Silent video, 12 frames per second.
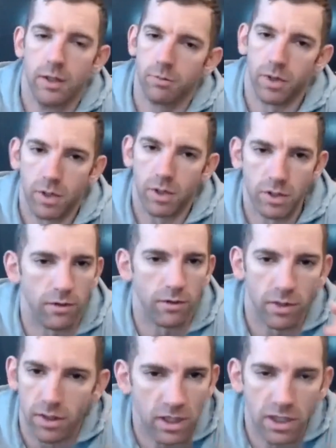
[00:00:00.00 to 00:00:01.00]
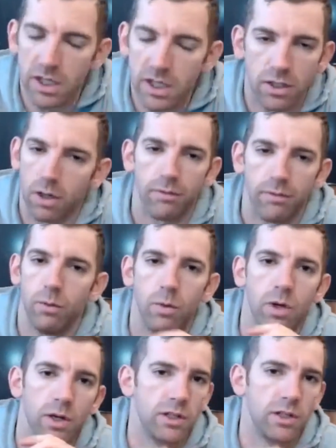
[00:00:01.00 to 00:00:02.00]
because you need to know if it
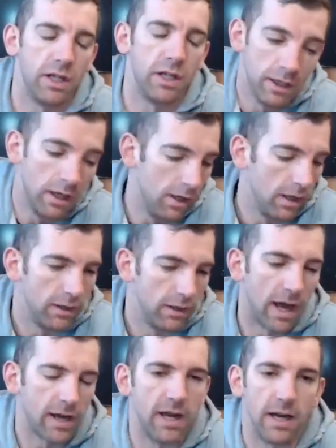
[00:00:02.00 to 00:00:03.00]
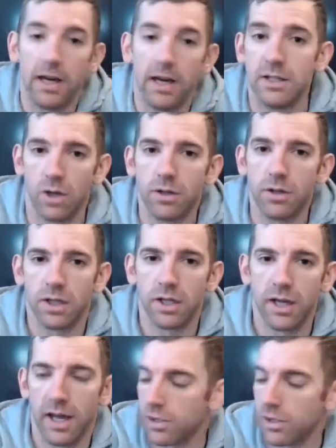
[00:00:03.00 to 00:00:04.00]
works. And that kind of leads on to
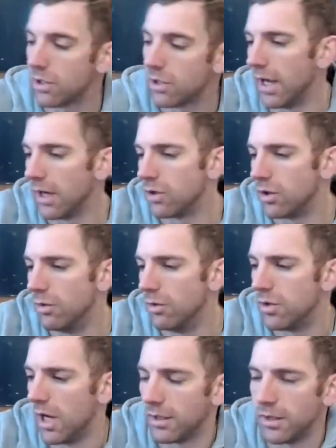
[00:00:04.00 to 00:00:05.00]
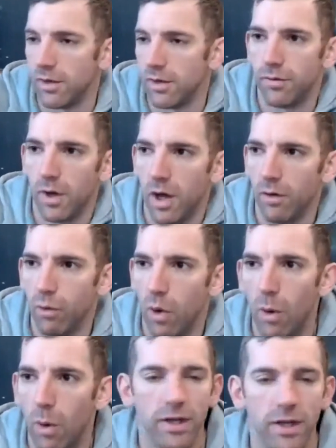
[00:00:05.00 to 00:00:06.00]
the next subject of
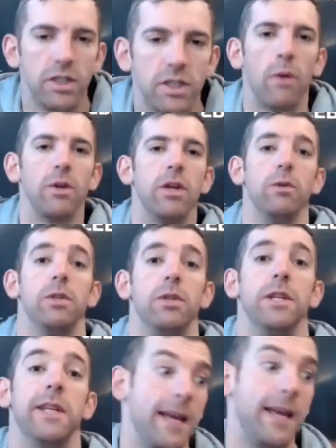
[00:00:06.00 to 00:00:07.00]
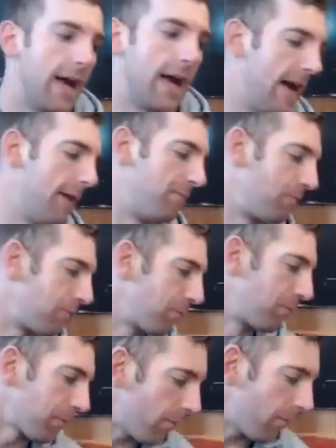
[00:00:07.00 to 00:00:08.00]
what I wanted to chat with you today.
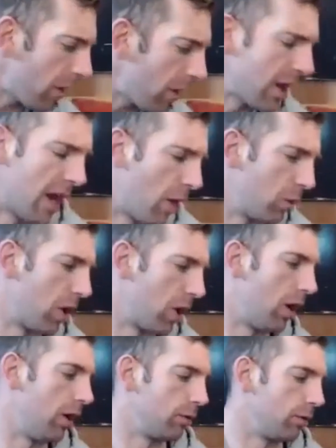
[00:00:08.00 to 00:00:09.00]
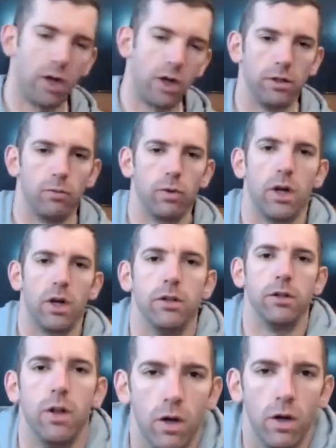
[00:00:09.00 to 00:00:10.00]
Now we all
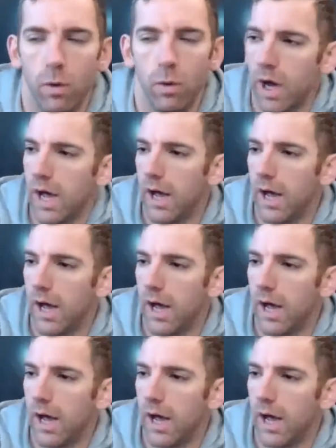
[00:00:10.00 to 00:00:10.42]
know,